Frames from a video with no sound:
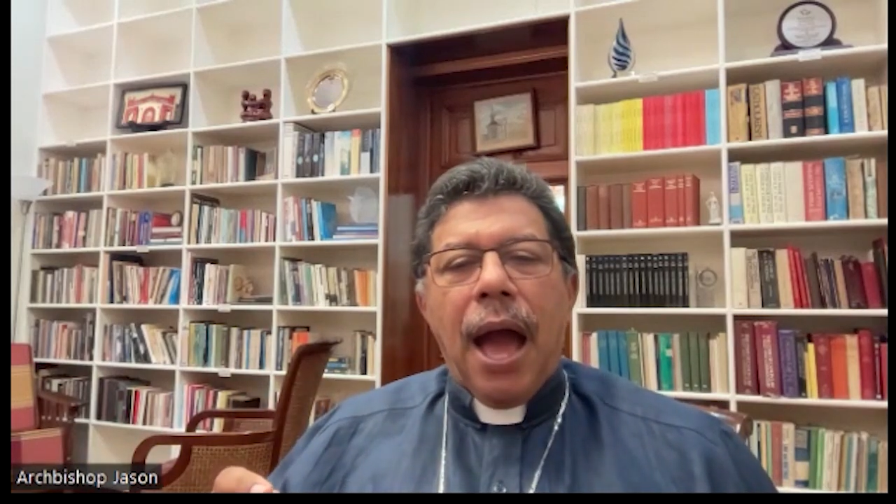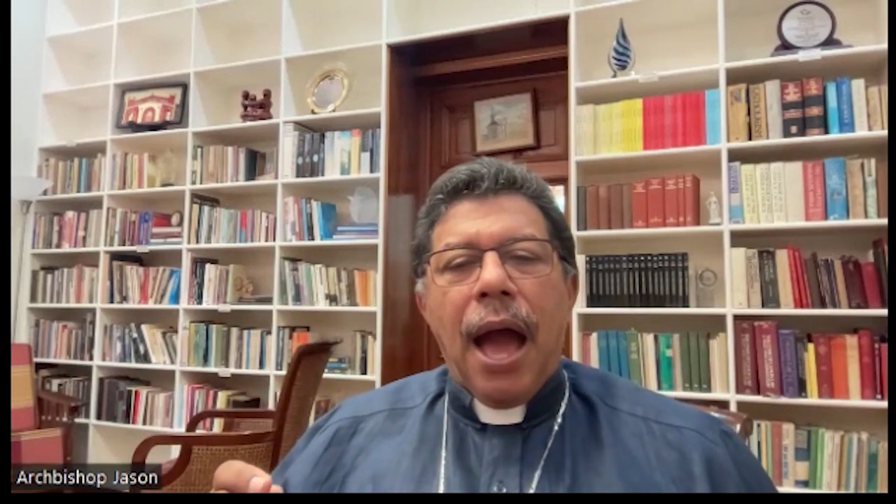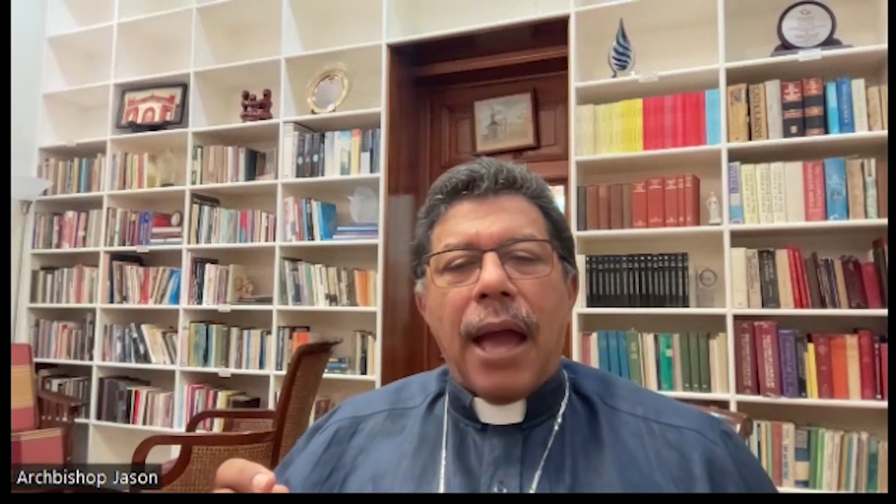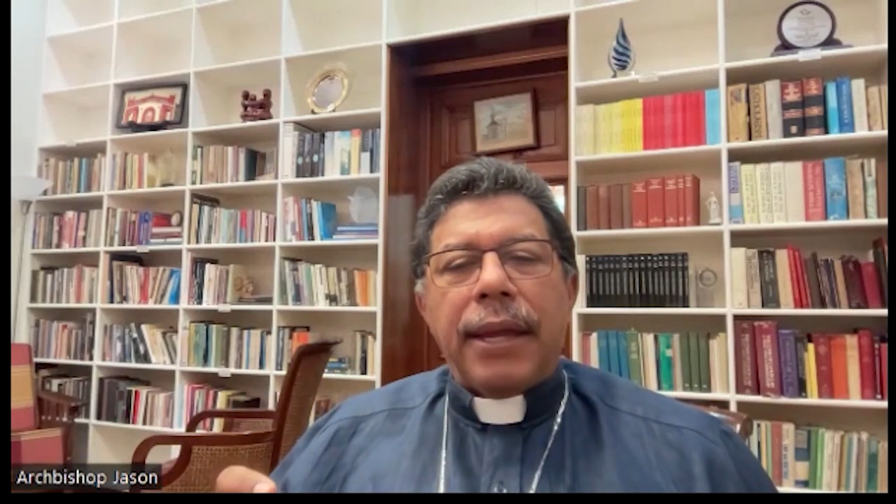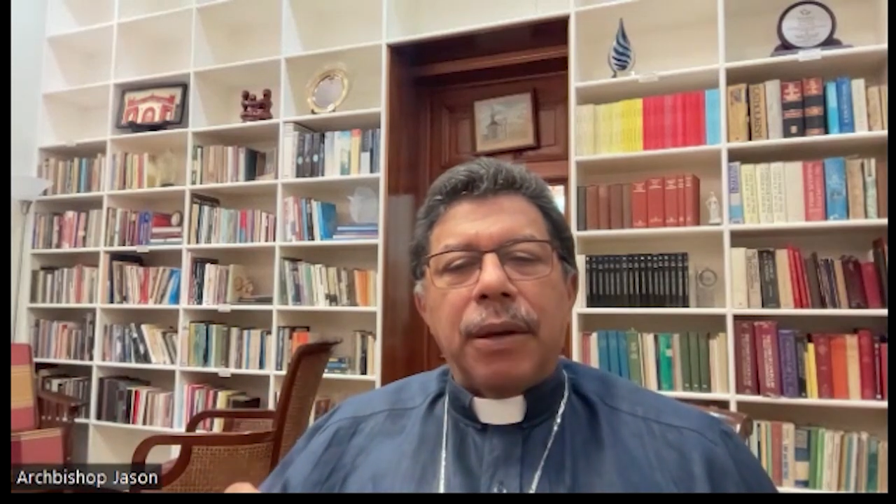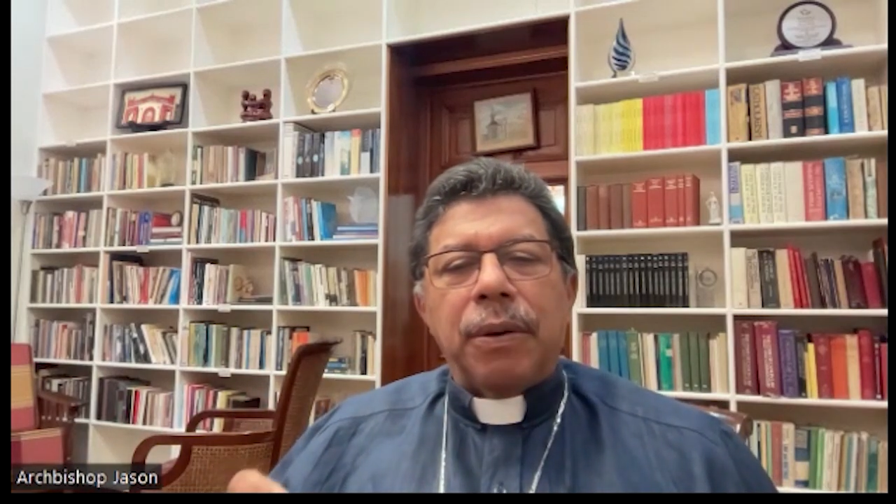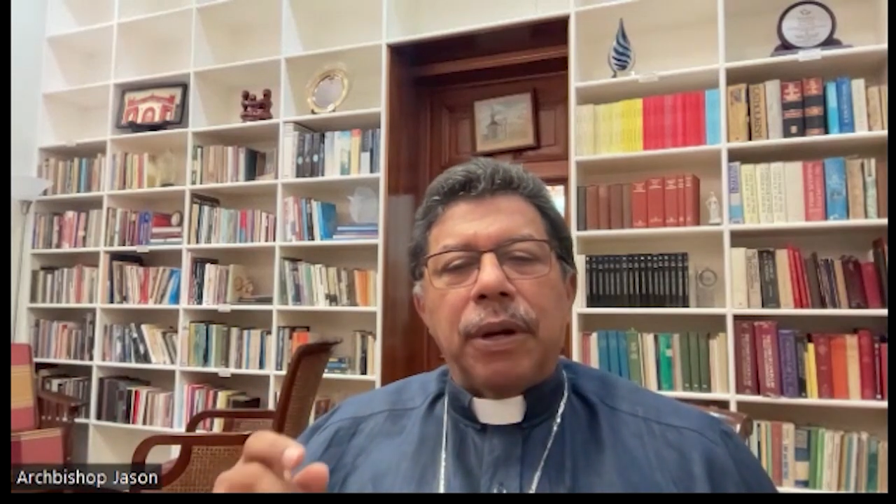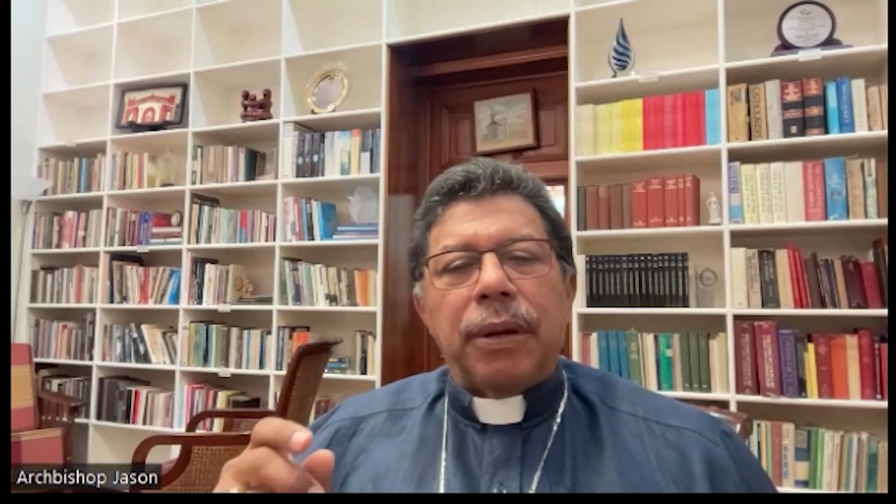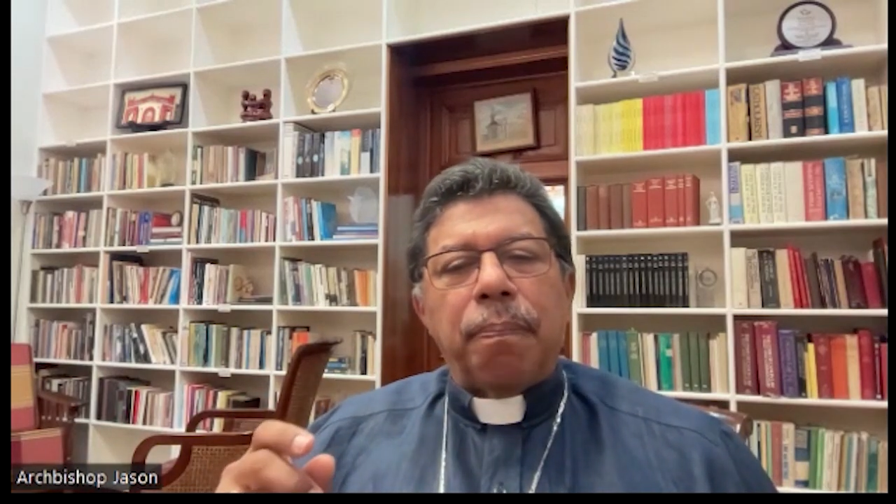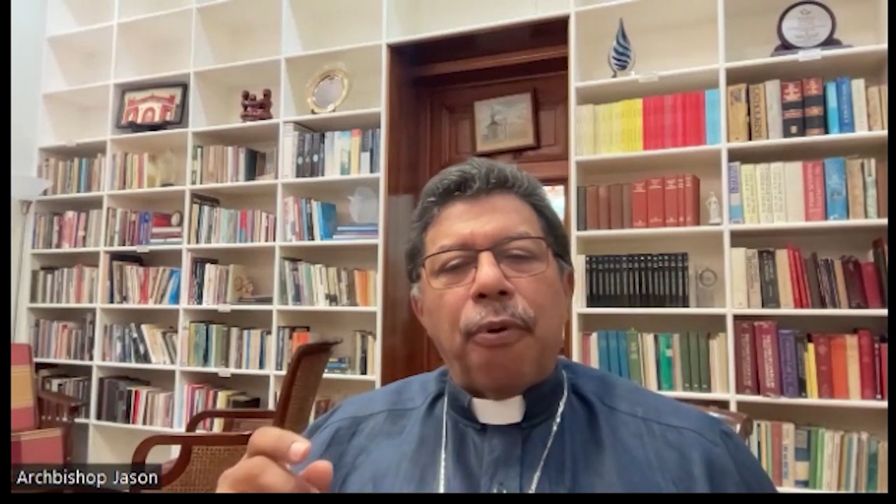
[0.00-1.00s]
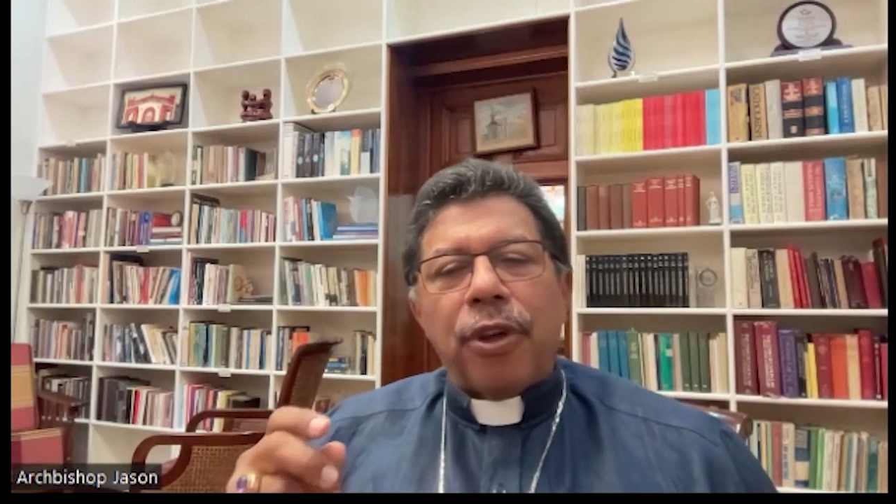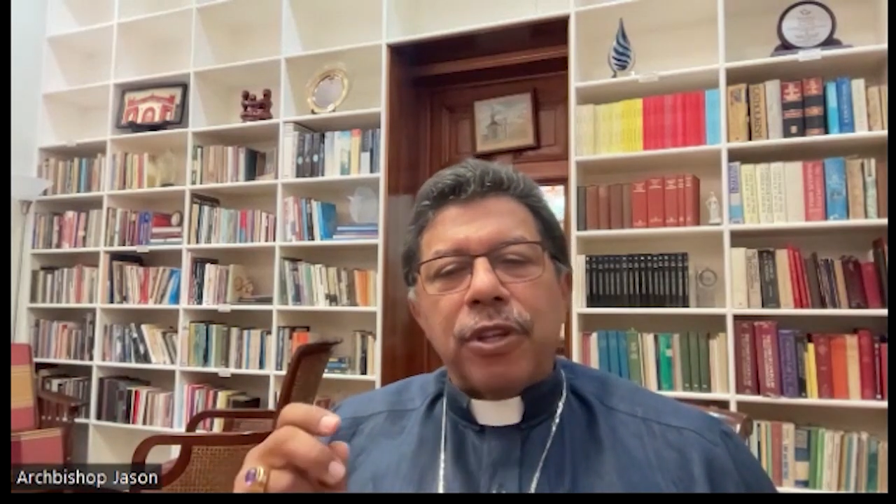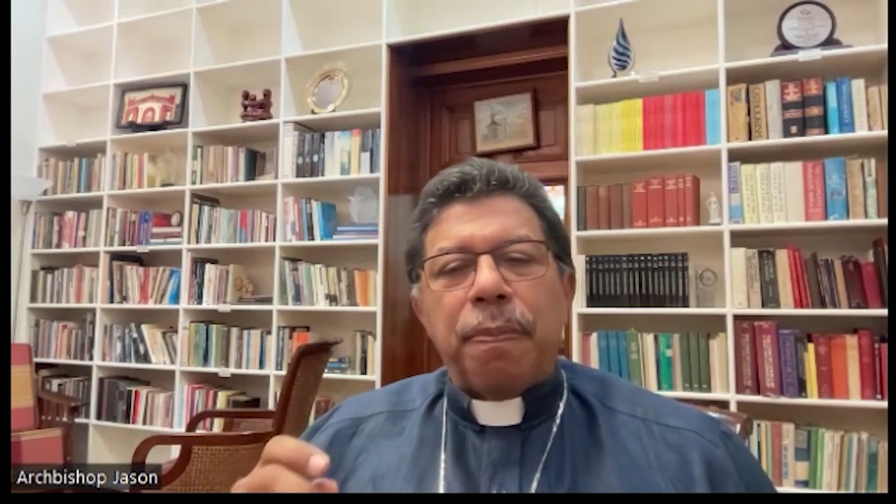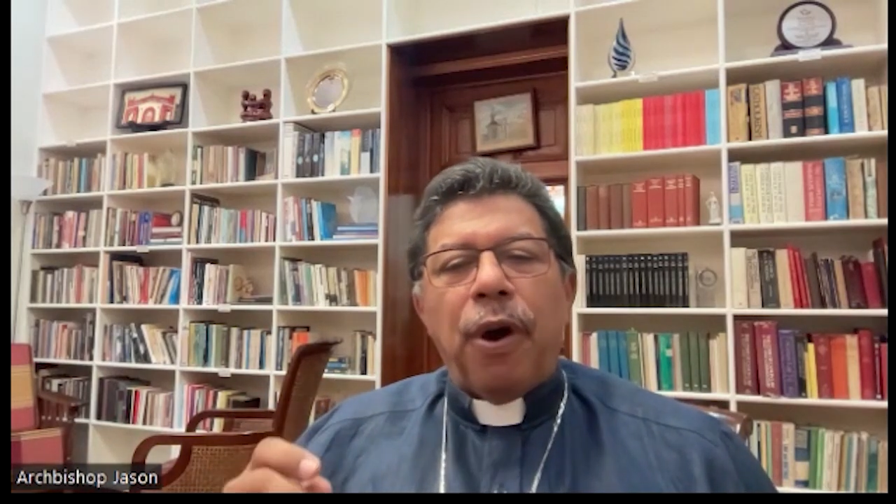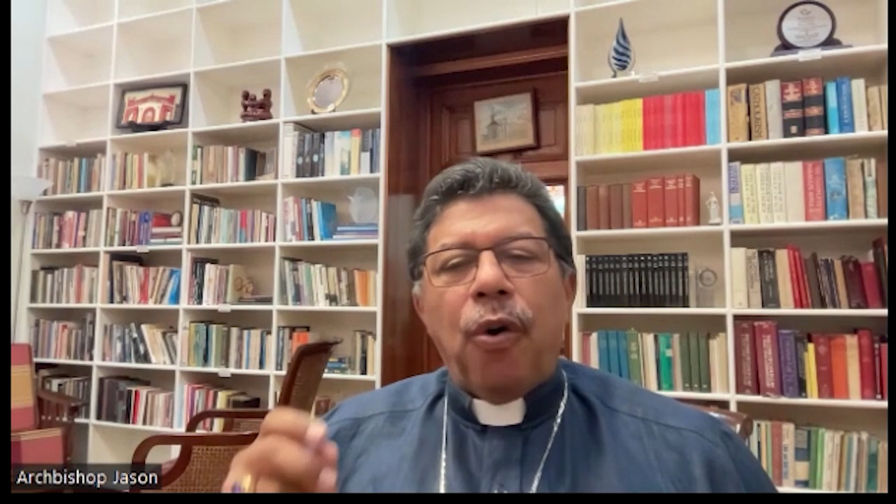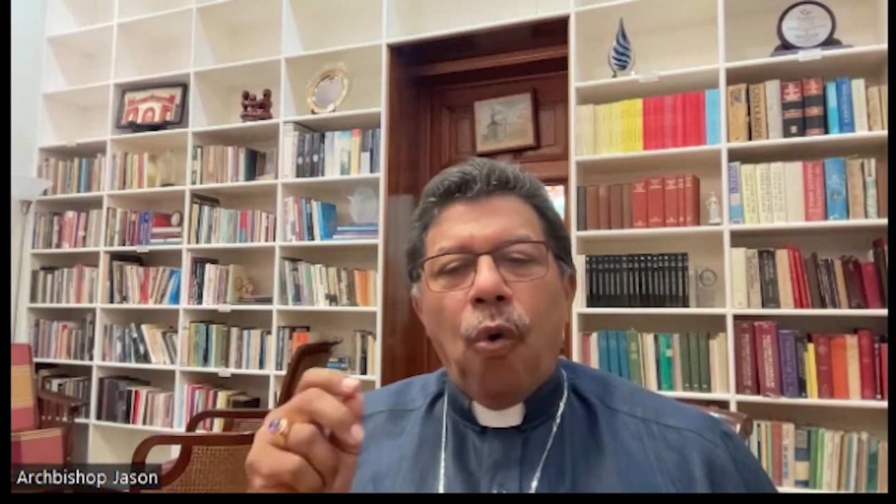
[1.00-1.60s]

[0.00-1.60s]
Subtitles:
I can prosper